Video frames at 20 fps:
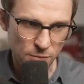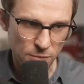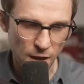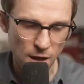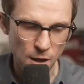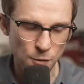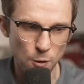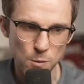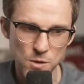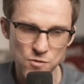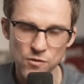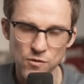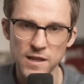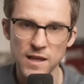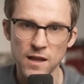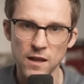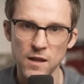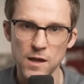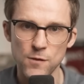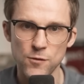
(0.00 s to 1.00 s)
I thought was really
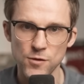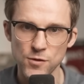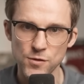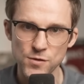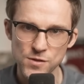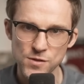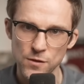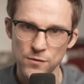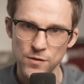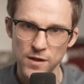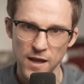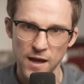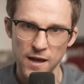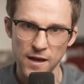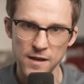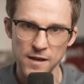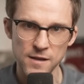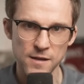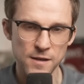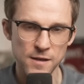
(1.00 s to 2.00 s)
clever use of
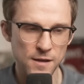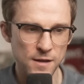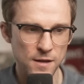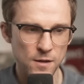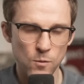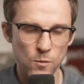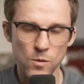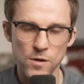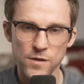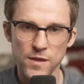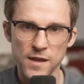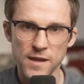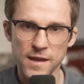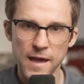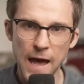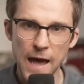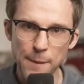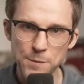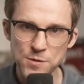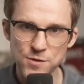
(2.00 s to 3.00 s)
AI, where they
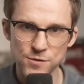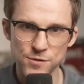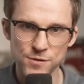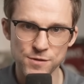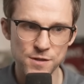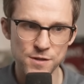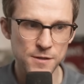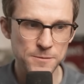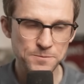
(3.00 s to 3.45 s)
captured